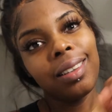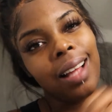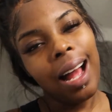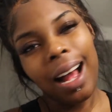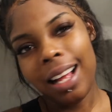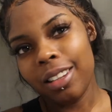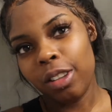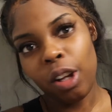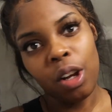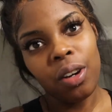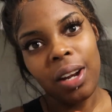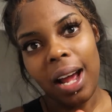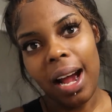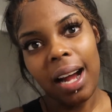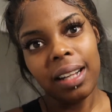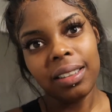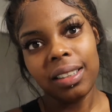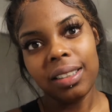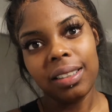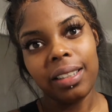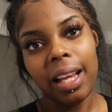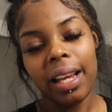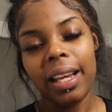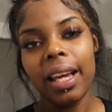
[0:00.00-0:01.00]
I don't know how
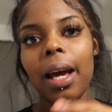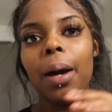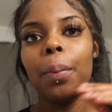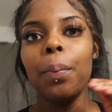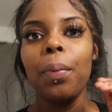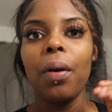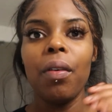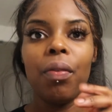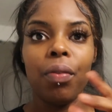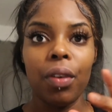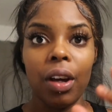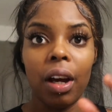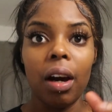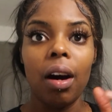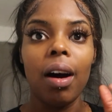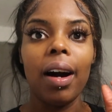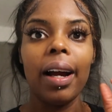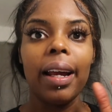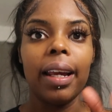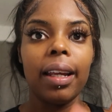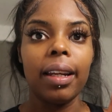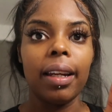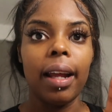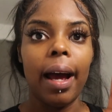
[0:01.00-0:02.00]
to say it, but theatre
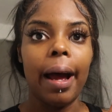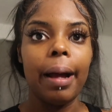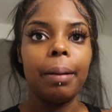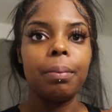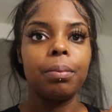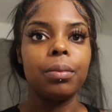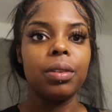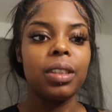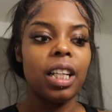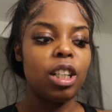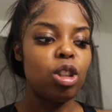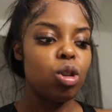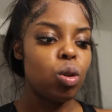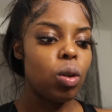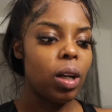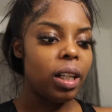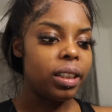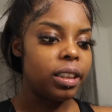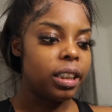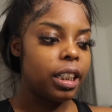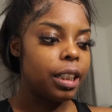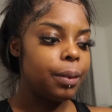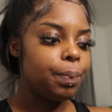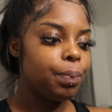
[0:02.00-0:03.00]
in central
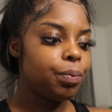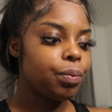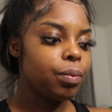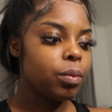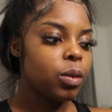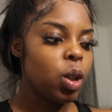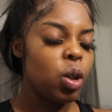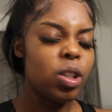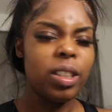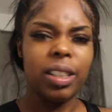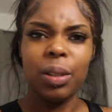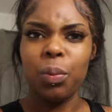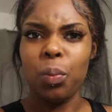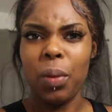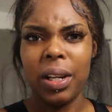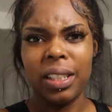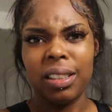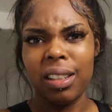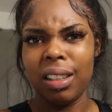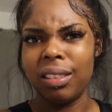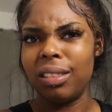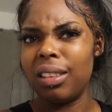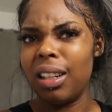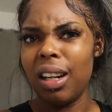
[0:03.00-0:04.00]
London, or in West
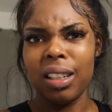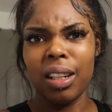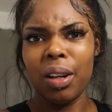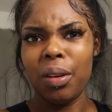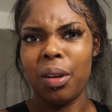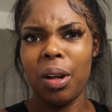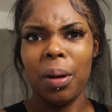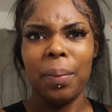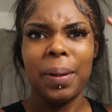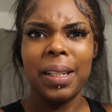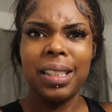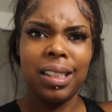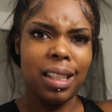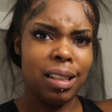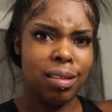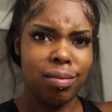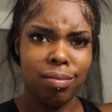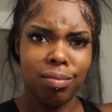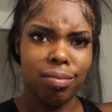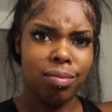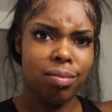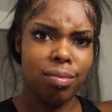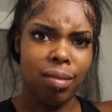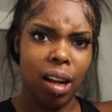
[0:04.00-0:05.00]
London, I don't know, but it's
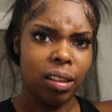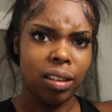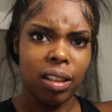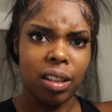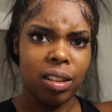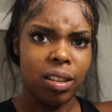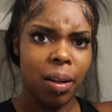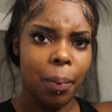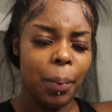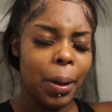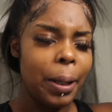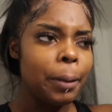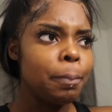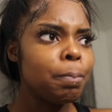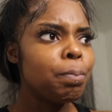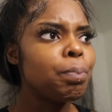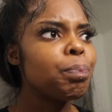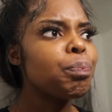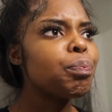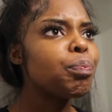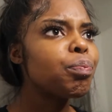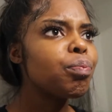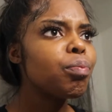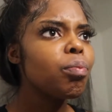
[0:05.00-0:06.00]
in London somewhere.
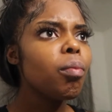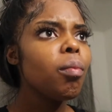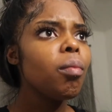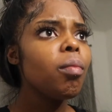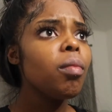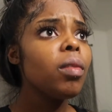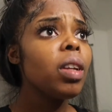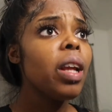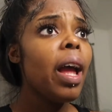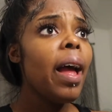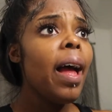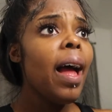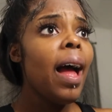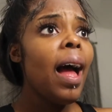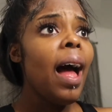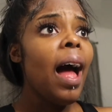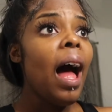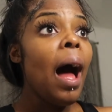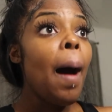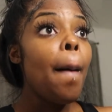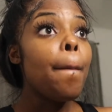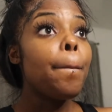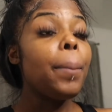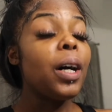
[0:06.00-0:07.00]

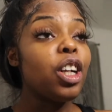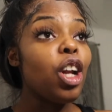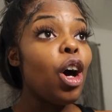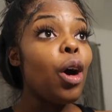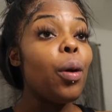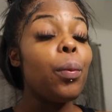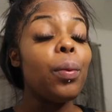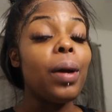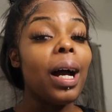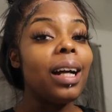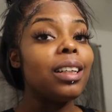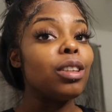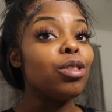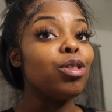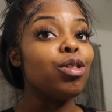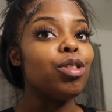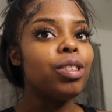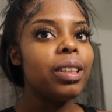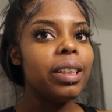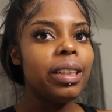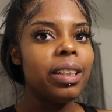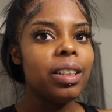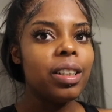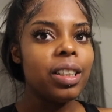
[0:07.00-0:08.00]
But no, we had a
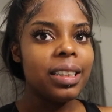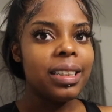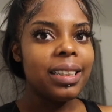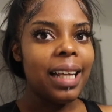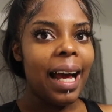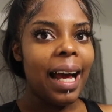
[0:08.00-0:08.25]
really good